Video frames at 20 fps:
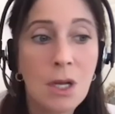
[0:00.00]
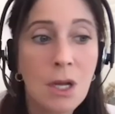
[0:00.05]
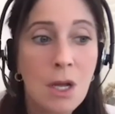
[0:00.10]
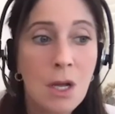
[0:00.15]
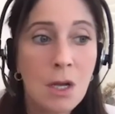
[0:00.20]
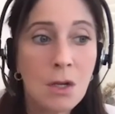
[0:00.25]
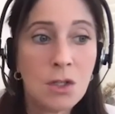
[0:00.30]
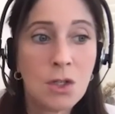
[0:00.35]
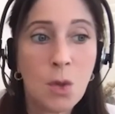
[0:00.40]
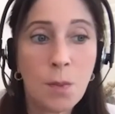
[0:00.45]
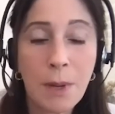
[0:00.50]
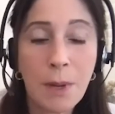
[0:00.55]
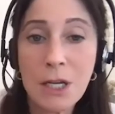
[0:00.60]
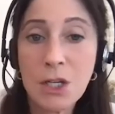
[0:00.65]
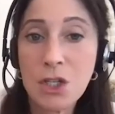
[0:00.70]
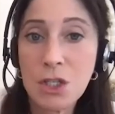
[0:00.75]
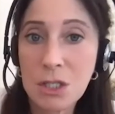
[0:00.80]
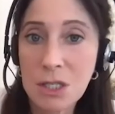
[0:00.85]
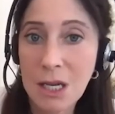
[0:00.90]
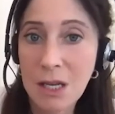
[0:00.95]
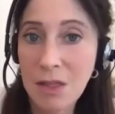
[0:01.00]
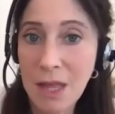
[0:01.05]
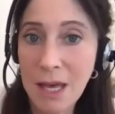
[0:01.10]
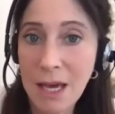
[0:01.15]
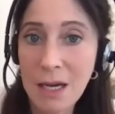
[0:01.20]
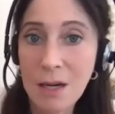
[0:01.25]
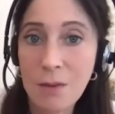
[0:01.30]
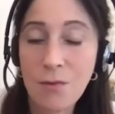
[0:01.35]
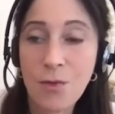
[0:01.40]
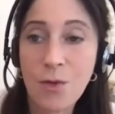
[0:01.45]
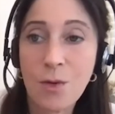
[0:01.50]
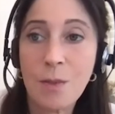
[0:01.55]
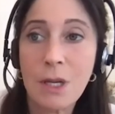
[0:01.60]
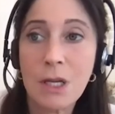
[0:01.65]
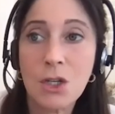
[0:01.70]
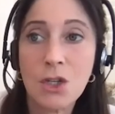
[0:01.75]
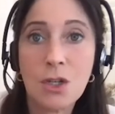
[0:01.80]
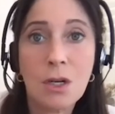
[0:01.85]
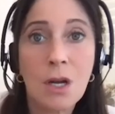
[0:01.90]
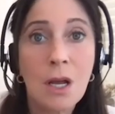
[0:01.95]
So patients get that
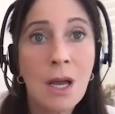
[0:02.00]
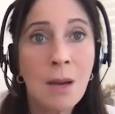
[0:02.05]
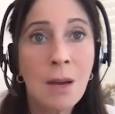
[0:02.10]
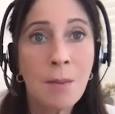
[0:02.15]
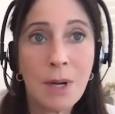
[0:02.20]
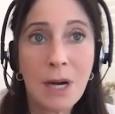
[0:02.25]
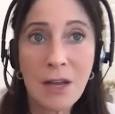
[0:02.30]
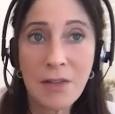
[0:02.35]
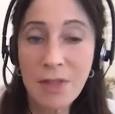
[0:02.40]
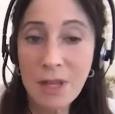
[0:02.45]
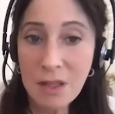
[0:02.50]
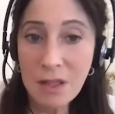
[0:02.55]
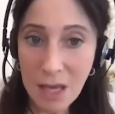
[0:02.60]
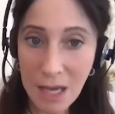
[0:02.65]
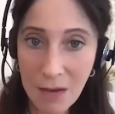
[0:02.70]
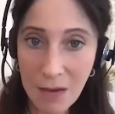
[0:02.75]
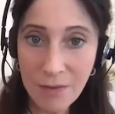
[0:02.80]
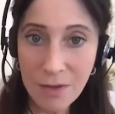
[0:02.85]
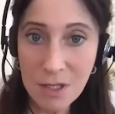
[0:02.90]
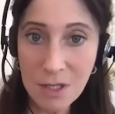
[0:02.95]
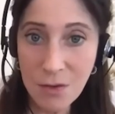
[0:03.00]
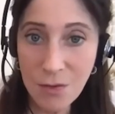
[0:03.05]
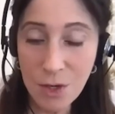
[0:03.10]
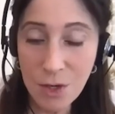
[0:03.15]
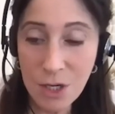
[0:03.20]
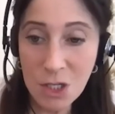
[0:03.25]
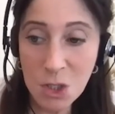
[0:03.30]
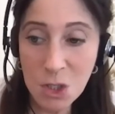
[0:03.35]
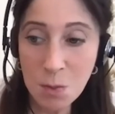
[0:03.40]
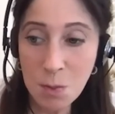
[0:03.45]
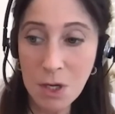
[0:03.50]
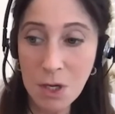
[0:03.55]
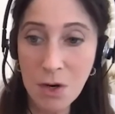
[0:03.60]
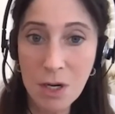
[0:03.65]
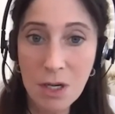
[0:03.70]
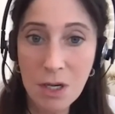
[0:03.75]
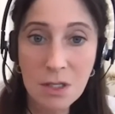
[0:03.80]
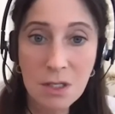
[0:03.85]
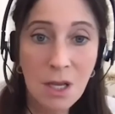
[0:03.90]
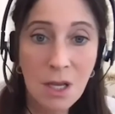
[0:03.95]
information, but I think they have a different
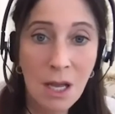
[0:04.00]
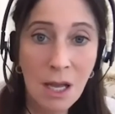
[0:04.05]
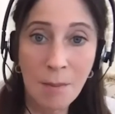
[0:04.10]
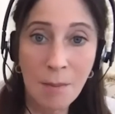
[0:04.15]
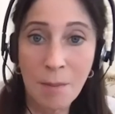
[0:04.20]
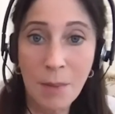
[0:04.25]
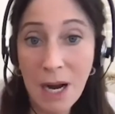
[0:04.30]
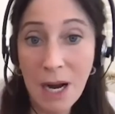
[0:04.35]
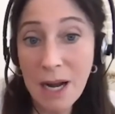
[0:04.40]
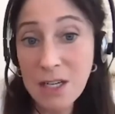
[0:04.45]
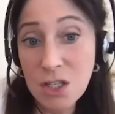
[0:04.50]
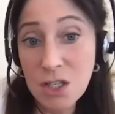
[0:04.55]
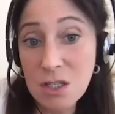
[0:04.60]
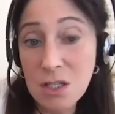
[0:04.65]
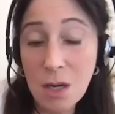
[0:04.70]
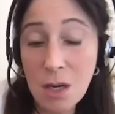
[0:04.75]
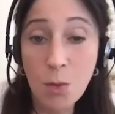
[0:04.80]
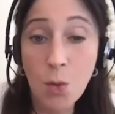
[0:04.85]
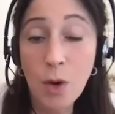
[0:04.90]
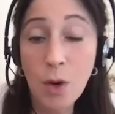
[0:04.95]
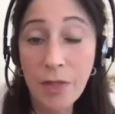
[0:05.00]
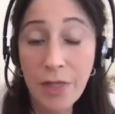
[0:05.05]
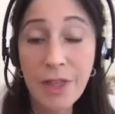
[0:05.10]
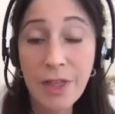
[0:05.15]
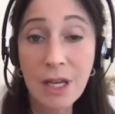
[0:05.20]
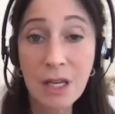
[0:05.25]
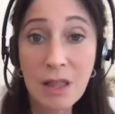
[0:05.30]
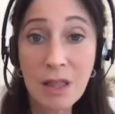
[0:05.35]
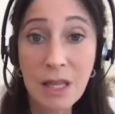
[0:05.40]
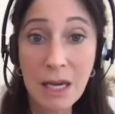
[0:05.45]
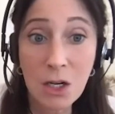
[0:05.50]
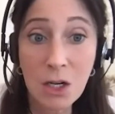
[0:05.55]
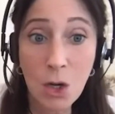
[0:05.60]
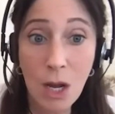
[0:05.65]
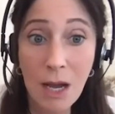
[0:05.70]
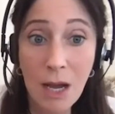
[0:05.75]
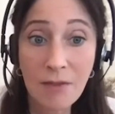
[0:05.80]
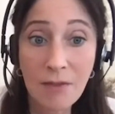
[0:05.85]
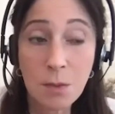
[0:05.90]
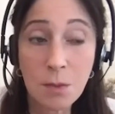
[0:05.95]
experience. But I just, number one, think that you
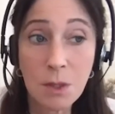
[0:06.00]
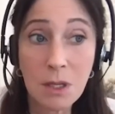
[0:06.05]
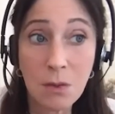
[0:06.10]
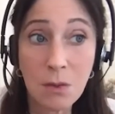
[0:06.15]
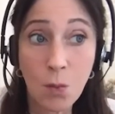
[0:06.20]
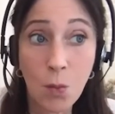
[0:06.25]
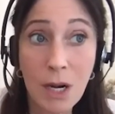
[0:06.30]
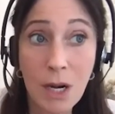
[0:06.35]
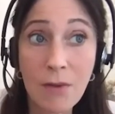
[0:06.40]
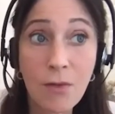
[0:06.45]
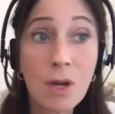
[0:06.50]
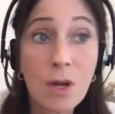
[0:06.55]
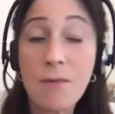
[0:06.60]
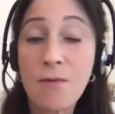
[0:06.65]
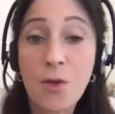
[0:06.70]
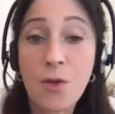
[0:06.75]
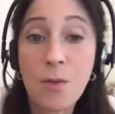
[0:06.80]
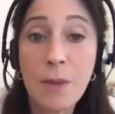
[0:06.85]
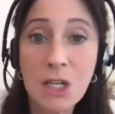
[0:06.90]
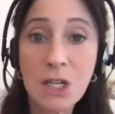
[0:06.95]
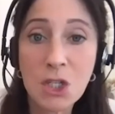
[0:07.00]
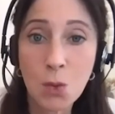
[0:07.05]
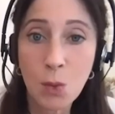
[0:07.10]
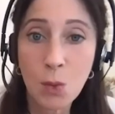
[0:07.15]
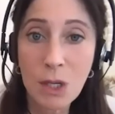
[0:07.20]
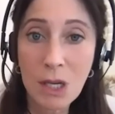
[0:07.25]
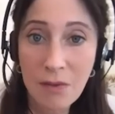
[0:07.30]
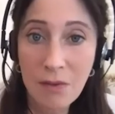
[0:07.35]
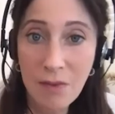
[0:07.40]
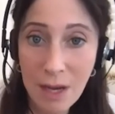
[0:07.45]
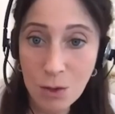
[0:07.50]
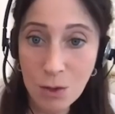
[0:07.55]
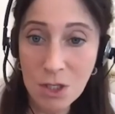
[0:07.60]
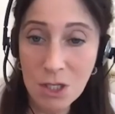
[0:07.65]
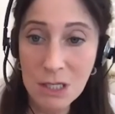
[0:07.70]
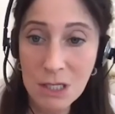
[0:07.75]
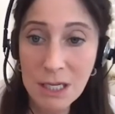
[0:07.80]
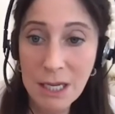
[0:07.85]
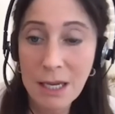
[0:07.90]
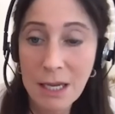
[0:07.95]
have to be, whatever information we give out
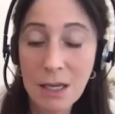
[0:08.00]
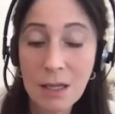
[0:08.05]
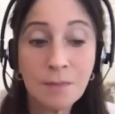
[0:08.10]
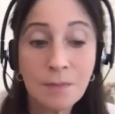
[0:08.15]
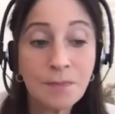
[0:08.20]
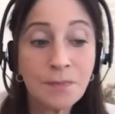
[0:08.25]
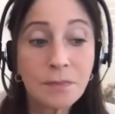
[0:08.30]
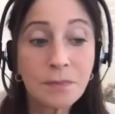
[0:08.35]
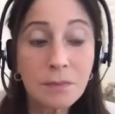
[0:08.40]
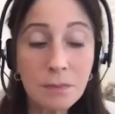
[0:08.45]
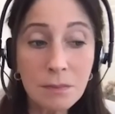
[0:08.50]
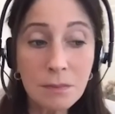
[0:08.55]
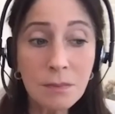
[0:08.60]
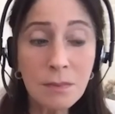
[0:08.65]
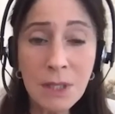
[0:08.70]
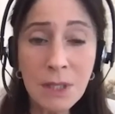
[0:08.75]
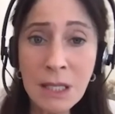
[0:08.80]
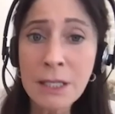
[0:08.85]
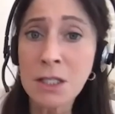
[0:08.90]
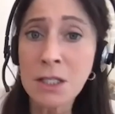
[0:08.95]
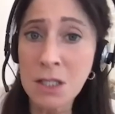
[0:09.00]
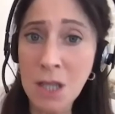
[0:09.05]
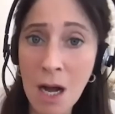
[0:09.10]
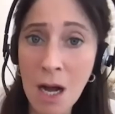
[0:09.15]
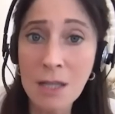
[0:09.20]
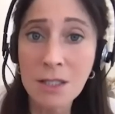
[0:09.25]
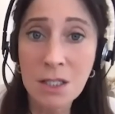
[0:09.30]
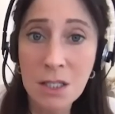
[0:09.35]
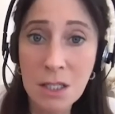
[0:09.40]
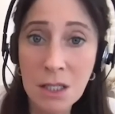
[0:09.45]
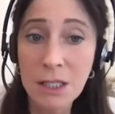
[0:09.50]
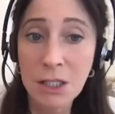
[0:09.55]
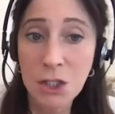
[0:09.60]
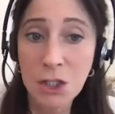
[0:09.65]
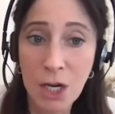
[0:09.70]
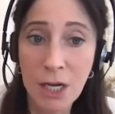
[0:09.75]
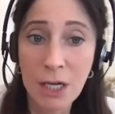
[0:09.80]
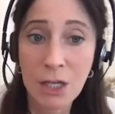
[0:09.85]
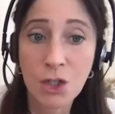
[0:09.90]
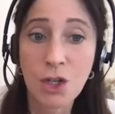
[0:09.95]
today, it's constantly
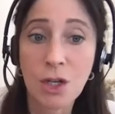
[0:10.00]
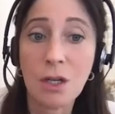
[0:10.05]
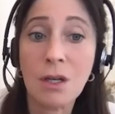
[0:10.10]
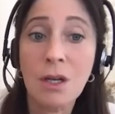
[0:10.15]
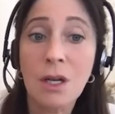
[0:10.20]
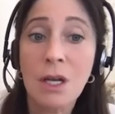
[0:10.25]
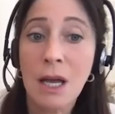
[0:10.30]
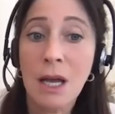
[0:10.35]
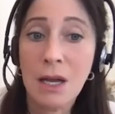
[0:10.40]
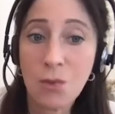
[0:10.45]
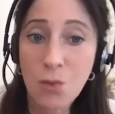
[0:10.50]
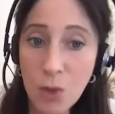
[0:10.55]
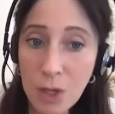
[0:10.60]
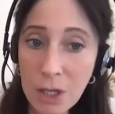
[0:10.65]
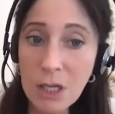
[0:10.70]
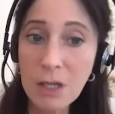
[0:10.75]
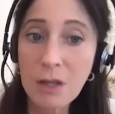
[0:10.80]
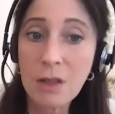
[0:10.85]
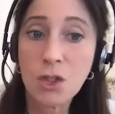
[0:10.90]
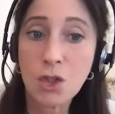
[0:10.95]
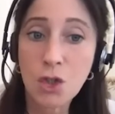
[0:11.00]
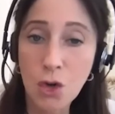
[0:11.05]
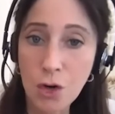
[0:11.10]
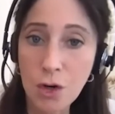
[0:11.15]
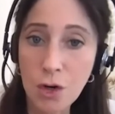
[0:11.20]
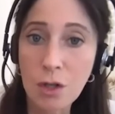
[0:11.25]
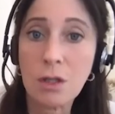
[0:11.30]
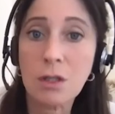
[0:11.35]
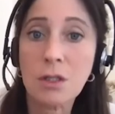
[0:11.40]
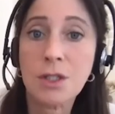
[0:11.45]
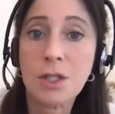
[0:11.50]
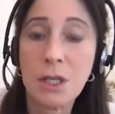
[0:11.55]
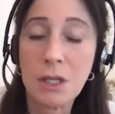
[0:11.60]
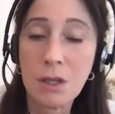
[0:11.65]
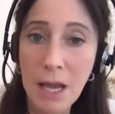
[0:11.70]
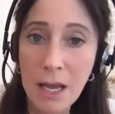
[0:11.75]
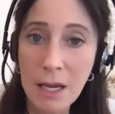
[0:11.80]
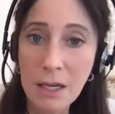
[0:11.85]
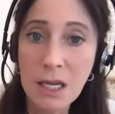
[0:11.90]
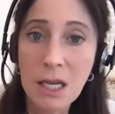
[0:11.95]
changing, and reading the journals
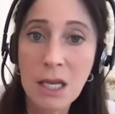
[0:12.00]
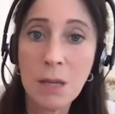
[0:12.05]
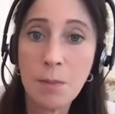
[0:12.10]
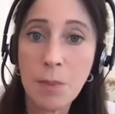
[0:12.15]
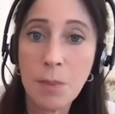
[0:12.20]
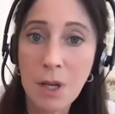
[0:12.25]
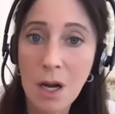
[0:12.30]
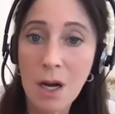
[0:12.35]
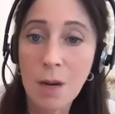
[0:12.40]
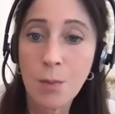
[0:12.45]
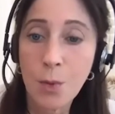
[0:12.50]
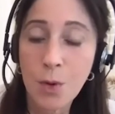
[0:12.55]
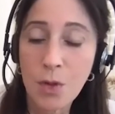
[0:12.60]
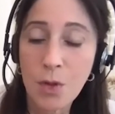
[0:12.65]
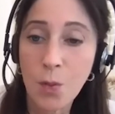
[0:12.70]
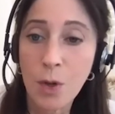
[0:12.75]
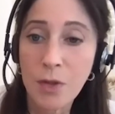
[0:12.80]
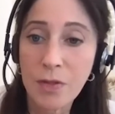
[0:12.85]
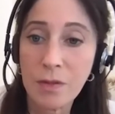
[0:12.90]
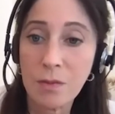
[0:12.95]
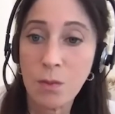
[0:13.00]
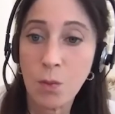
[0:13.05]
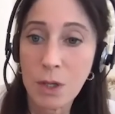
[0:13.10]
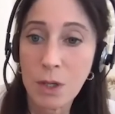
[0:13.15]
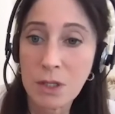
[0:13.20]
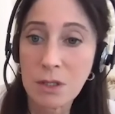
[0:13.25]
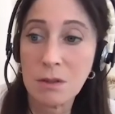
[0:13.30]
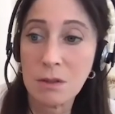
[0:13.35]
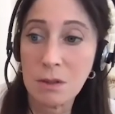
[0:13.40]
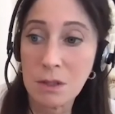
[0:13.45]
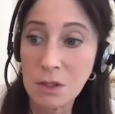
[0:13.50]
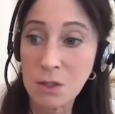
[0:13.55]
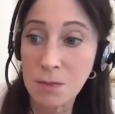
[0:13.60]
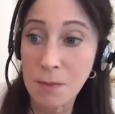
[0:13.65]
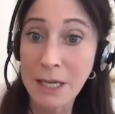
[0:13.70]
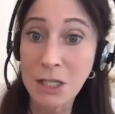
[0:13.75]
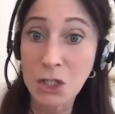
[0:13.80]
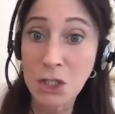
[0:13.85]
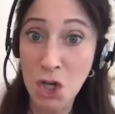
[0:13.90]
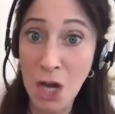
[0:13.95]
and keeping up with what
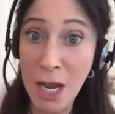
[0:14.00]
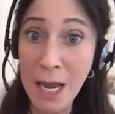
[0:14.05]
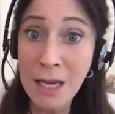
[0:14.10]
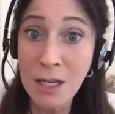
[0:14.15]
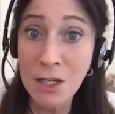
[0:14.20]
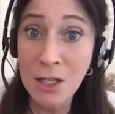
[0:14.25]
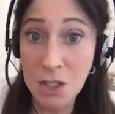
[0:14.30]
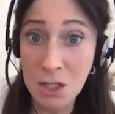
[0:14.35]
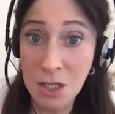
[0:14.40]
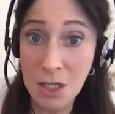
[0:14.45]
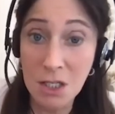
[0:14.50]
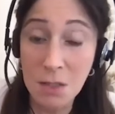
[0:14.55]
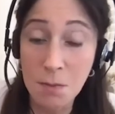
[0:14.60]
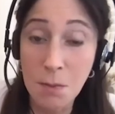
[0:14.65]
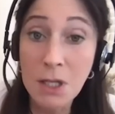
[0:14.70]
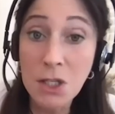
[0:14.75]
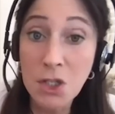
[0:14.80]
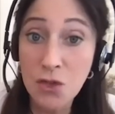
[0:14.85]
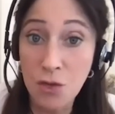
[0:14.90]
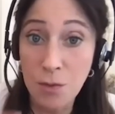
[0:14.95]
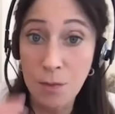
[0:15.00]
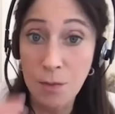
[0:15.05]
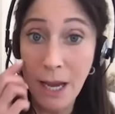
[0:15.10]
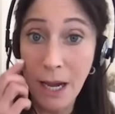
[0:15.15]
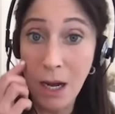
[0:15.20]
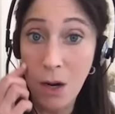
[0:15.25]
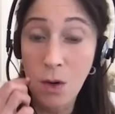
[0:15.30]
may change 6 months from now